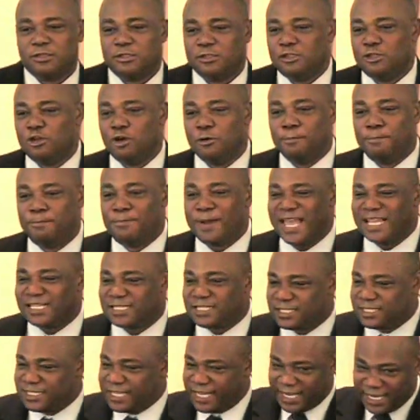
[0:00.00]
Your
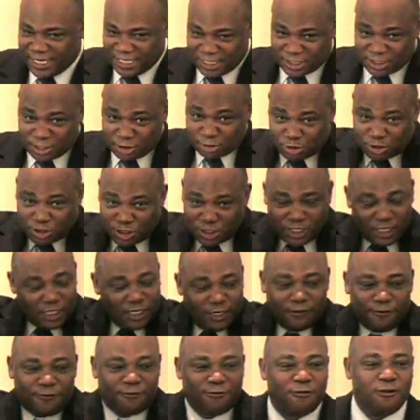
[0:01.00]
best days are
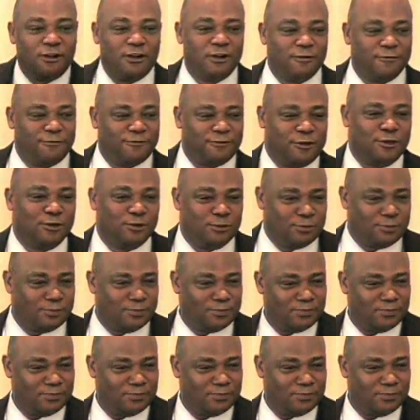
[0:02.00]
still in front of you.